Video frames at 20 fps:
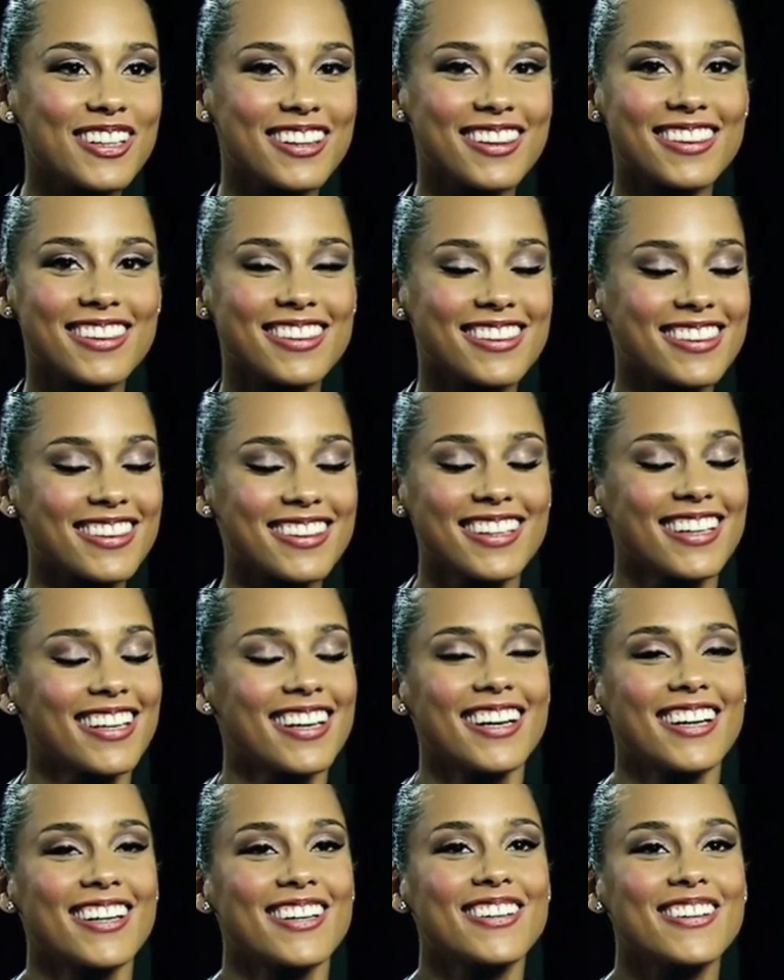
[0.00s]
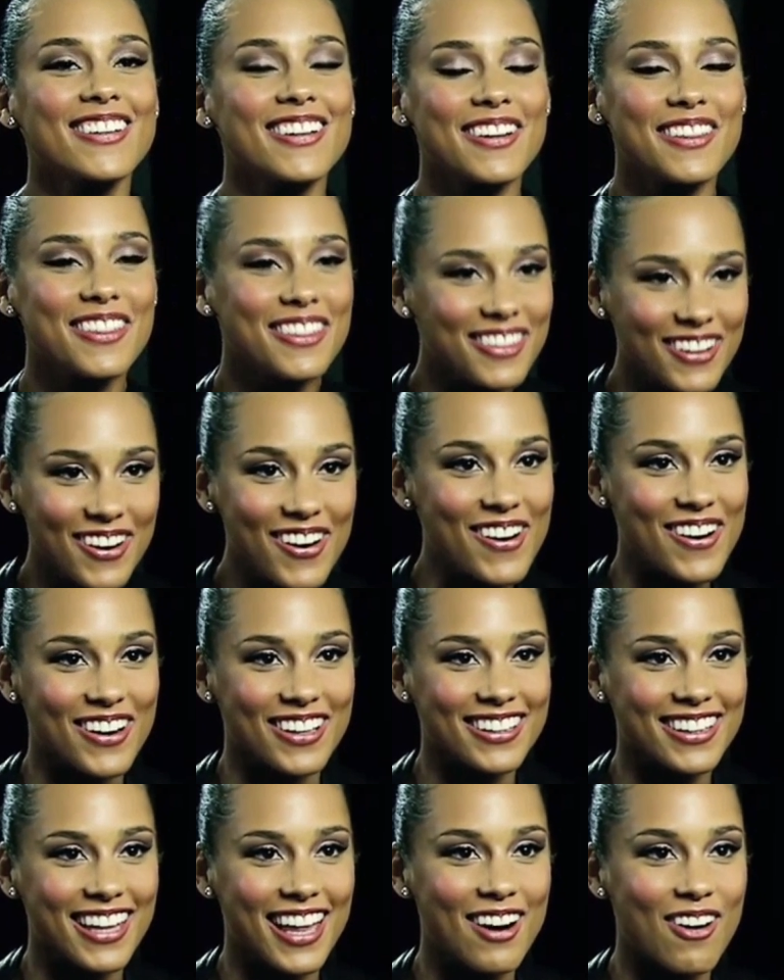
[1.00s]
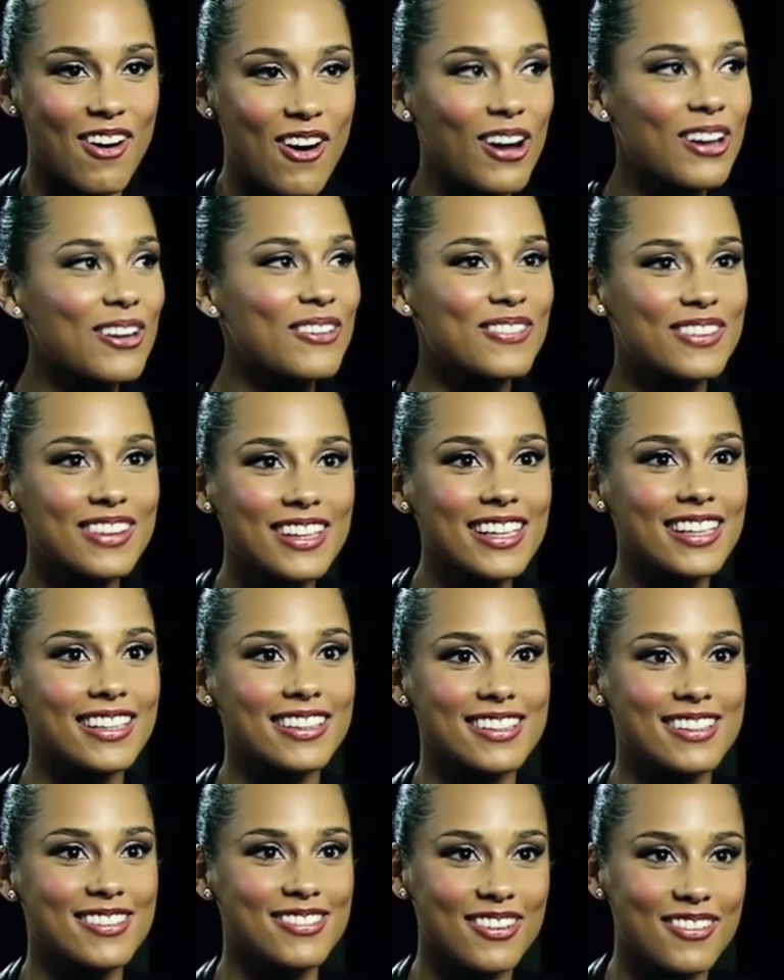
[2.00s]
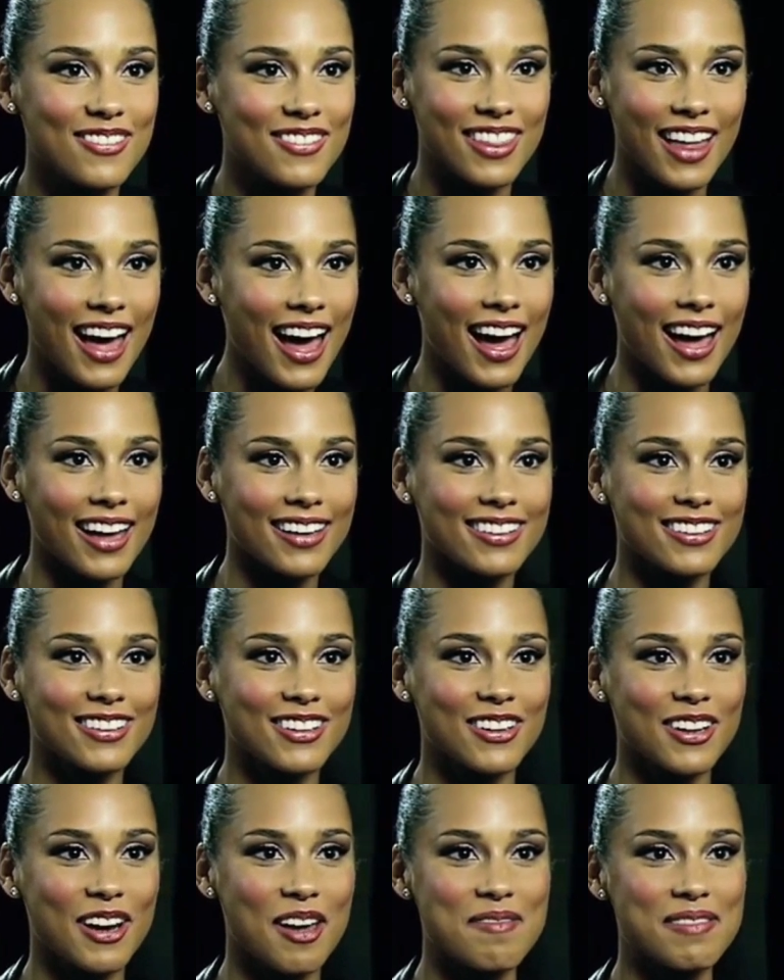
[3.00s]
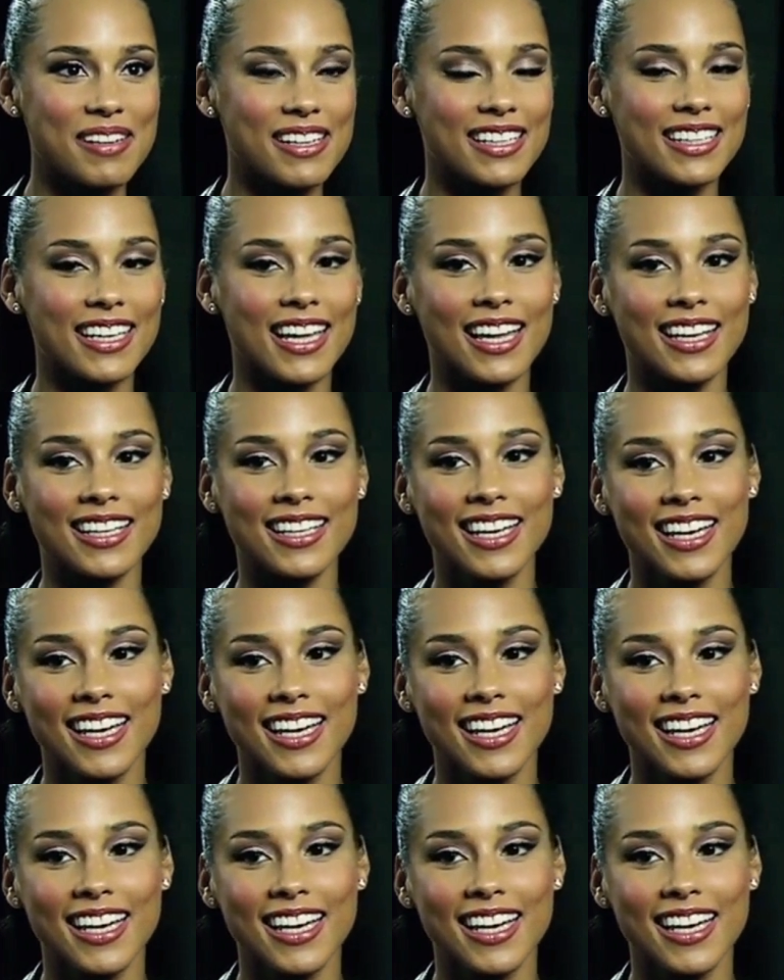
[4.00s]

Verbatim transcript: have who'd have thought that all of this from that, you know what I mean? And